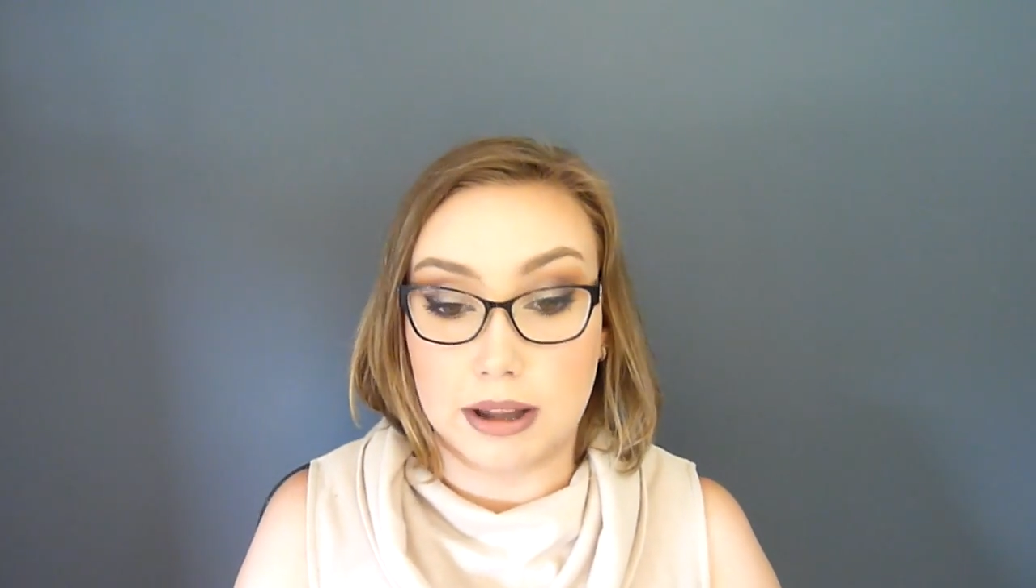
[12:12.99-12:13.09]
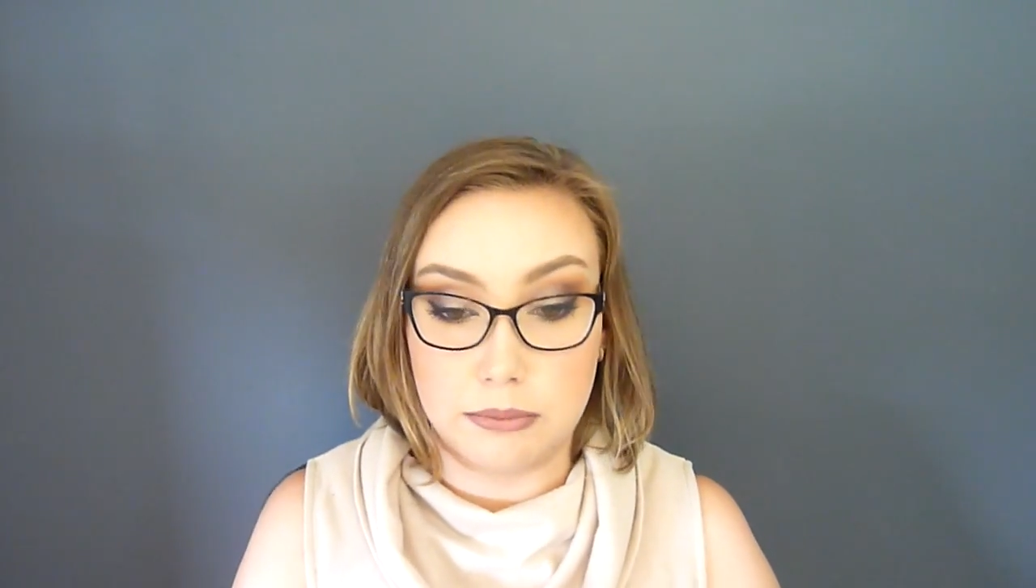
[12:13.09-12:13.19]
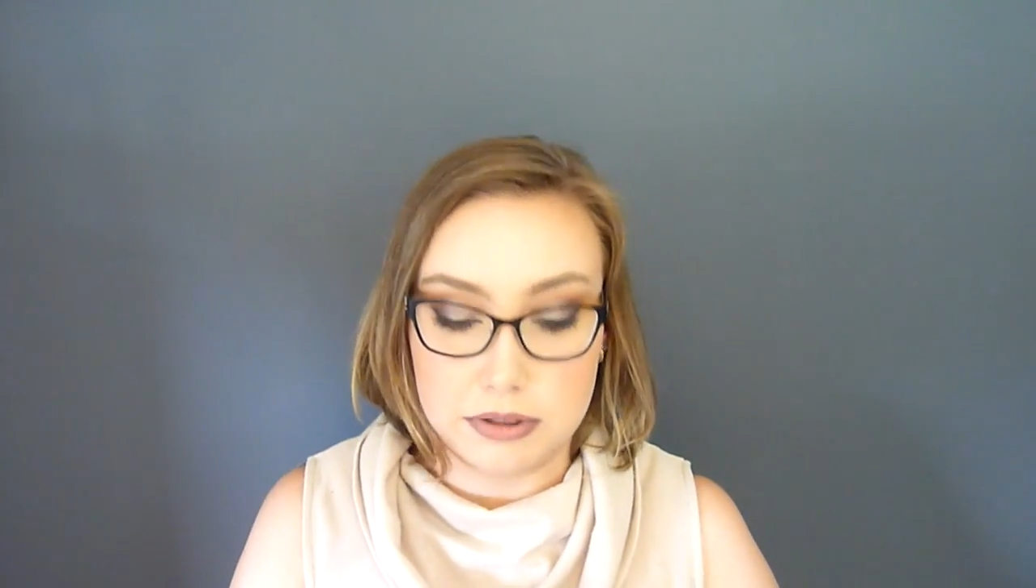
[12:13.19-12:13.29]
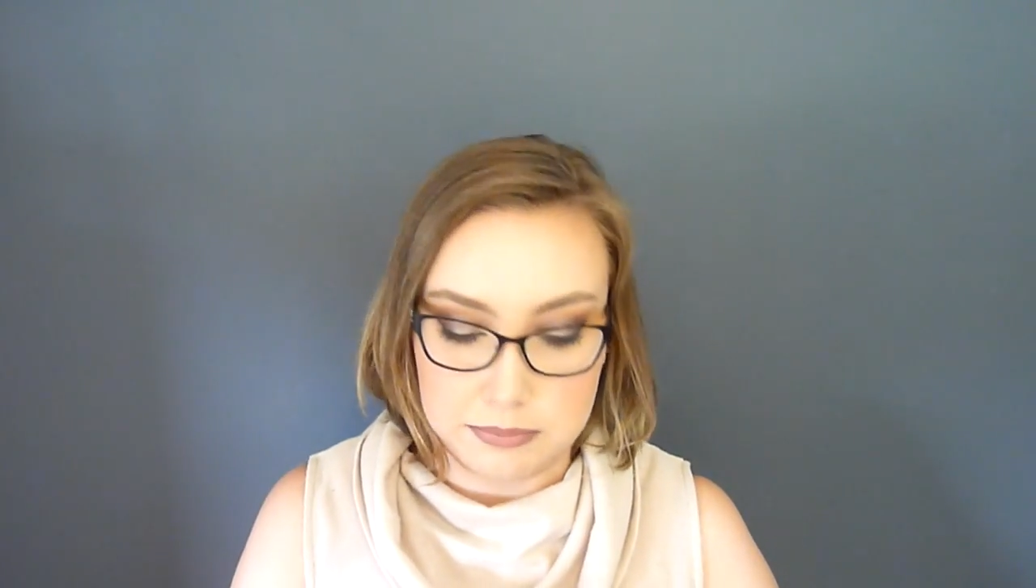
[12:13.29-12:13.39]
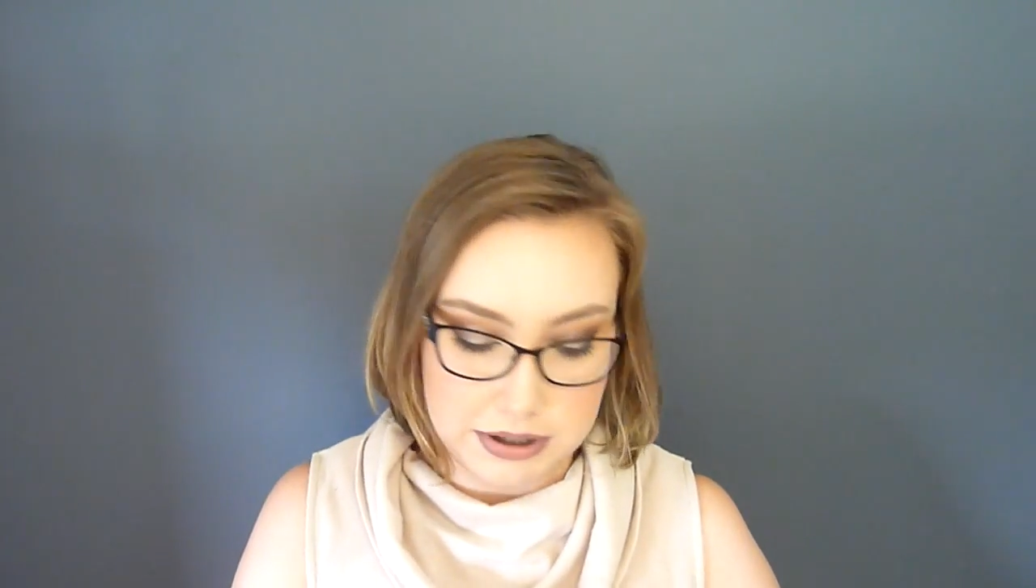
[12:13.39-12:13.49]

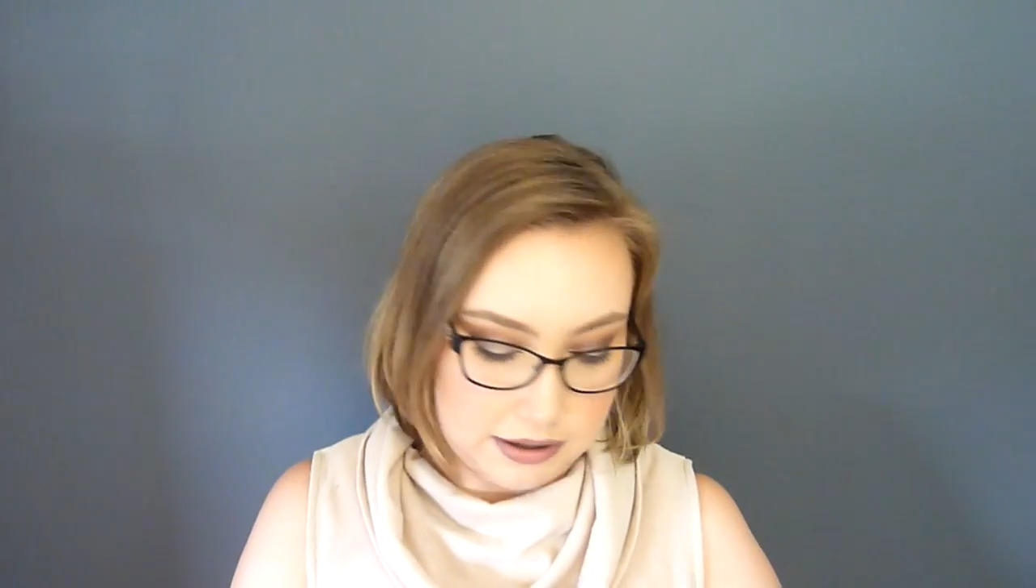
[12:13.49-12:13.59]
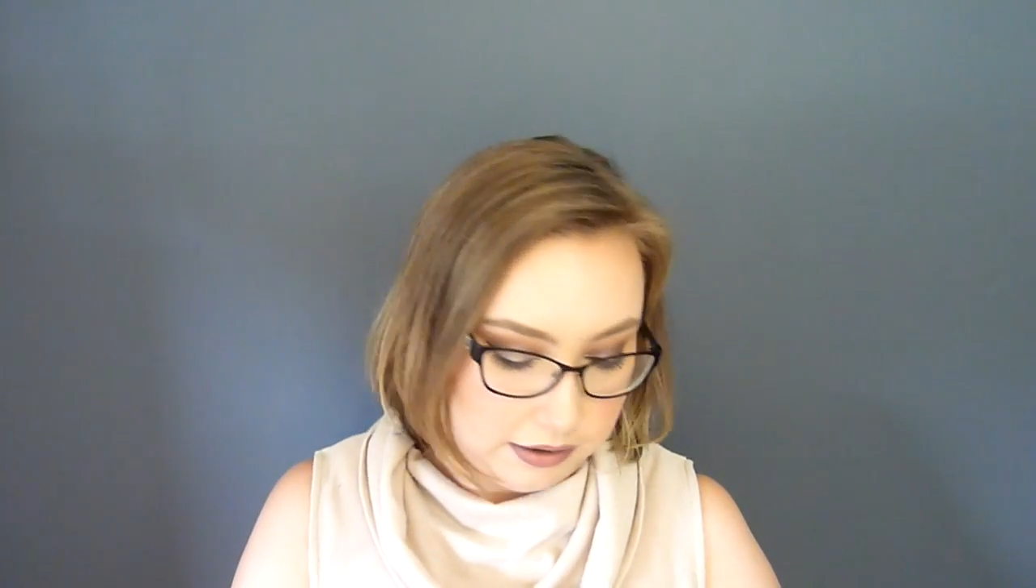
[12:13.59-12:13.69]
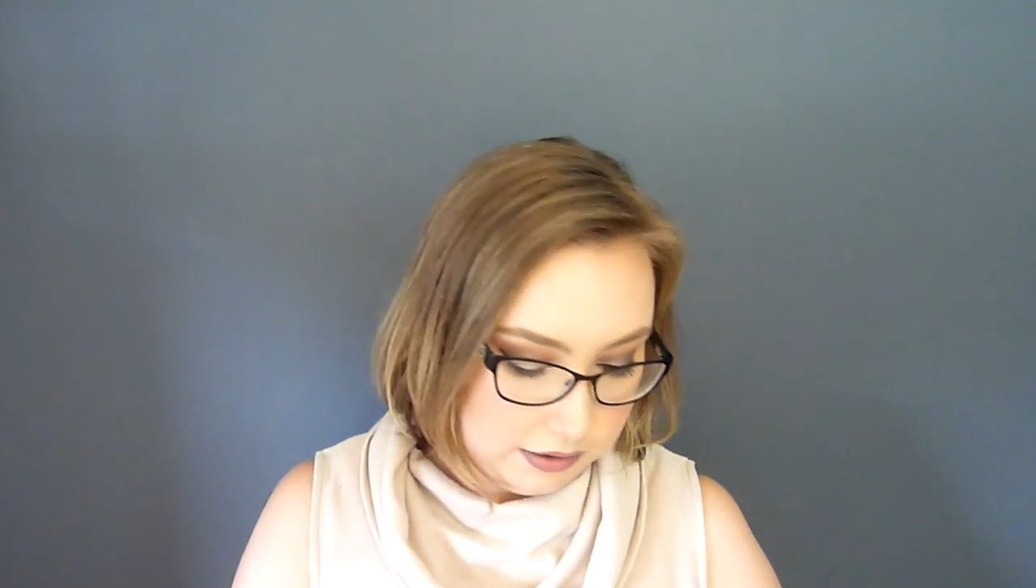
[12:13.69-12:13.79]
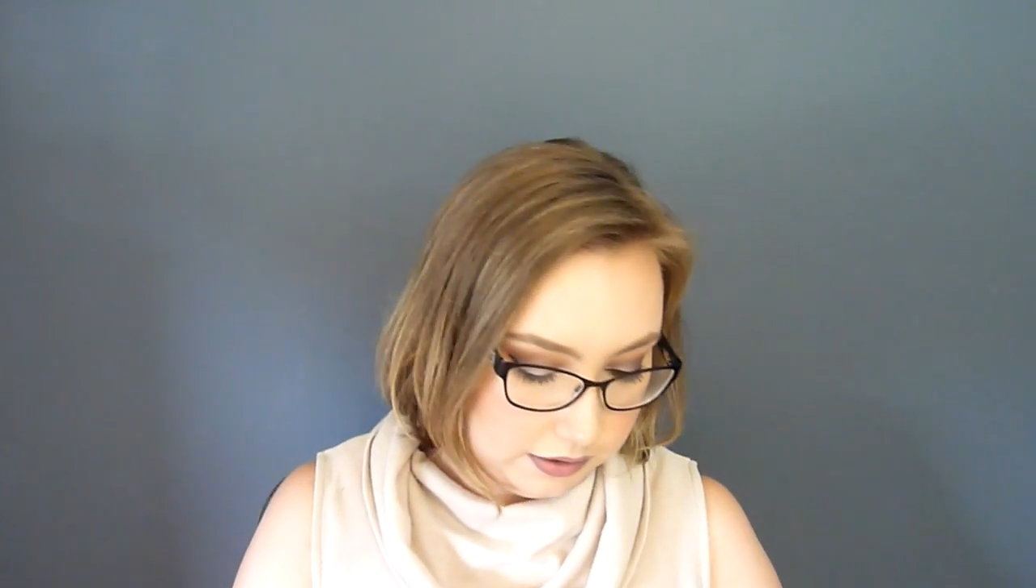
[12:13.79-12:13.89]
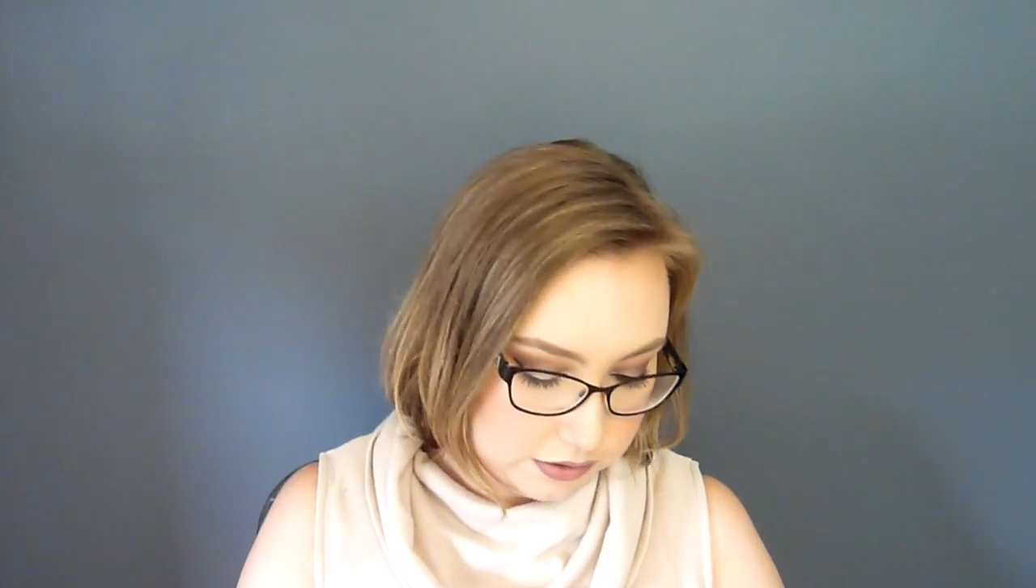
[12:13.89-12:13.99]
played with them yet,